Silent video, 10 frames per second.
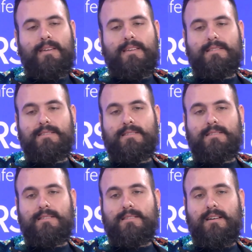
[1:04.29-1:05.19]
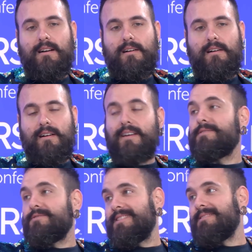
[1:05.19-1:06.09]
is,
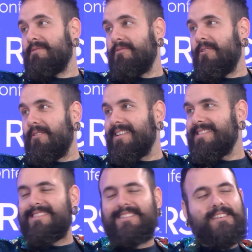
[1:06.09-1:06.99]
as you said before, right?